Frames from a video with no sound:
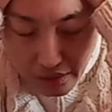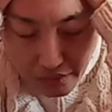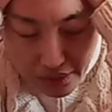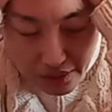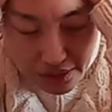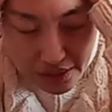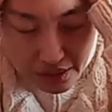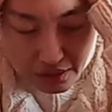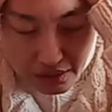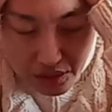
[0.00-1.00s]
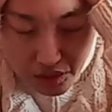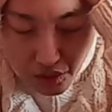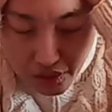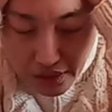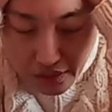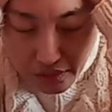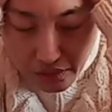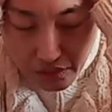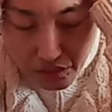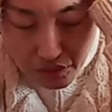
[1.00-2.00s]
whether it's a circling
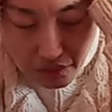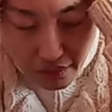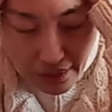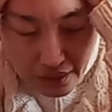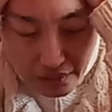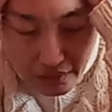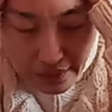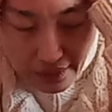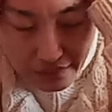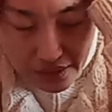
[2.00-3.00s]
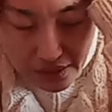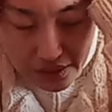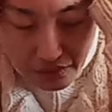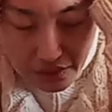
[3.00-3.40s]
to the right or left, it doesn't